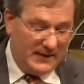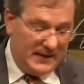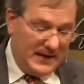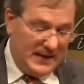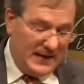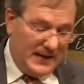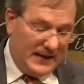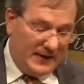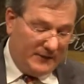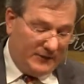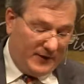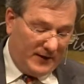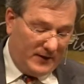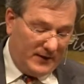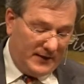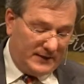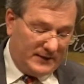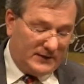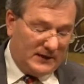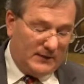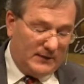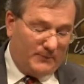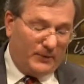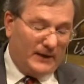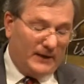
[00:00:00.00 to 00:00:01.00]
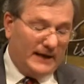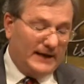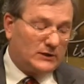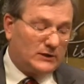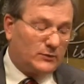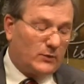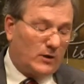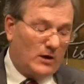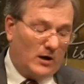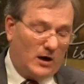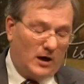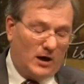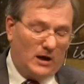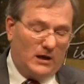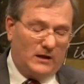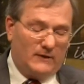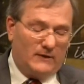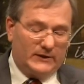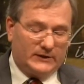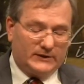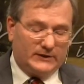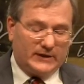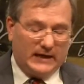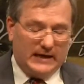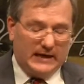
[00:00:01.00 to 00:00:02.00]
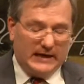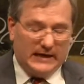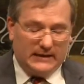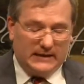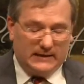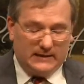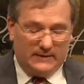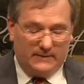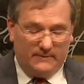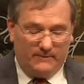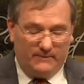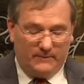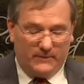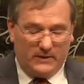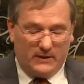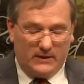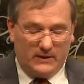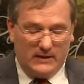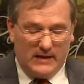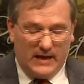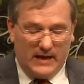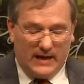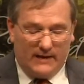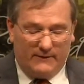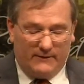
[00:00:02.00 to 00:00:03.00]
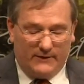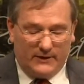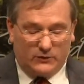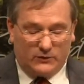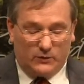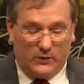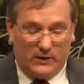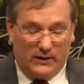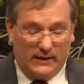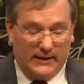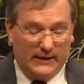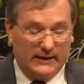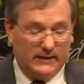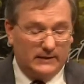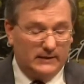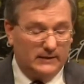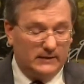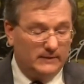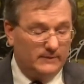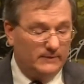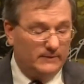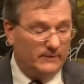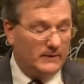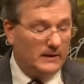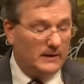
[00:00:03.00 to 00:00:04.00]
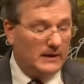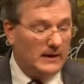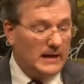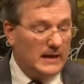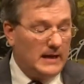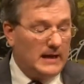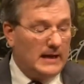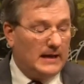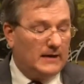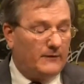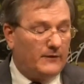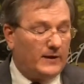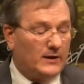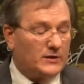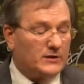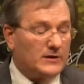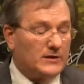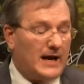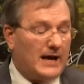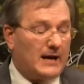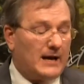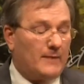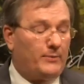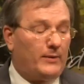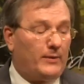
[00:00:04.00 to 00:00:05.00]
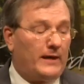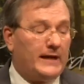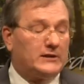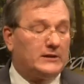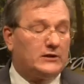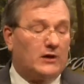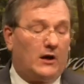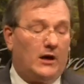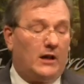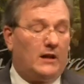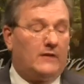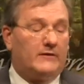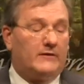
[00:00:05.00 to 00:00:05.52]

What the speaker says: If there isn't a place where all of us can eat, none of us will eat. If there's not a place all of